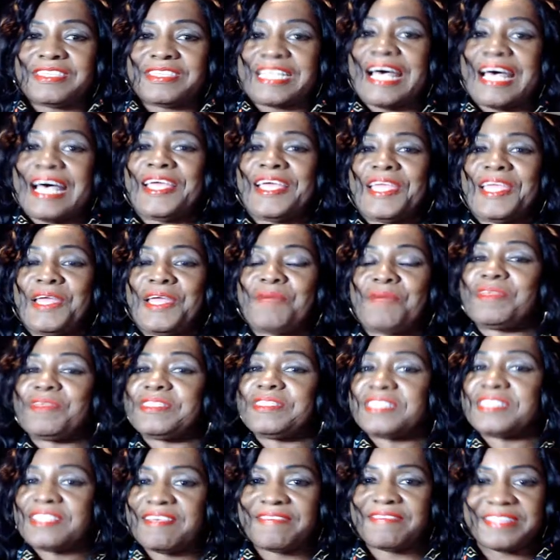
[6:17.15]
I am the
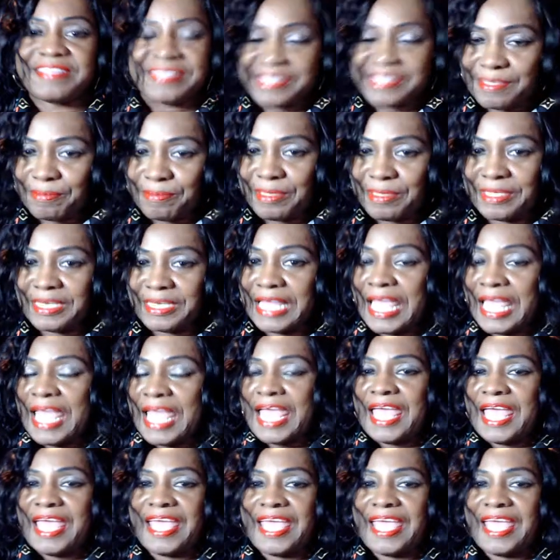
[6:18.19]
7th sibling.